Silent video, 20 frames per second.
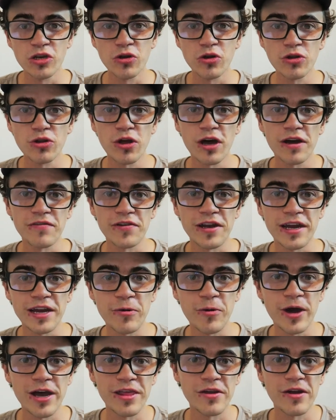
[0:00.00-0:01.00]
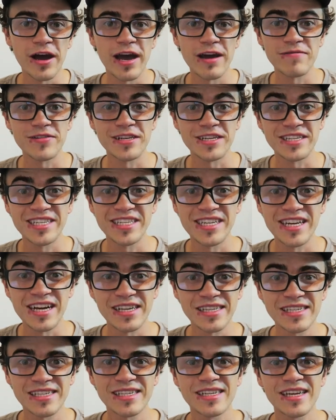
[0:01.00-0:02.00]
your life in any way that I haven't
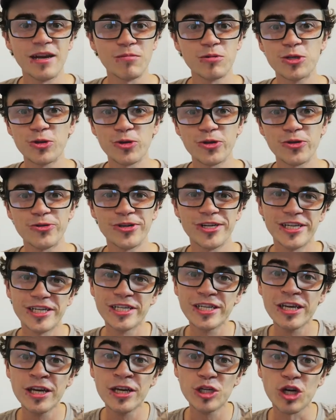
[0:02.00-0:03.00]
discussed, I'm sure there is,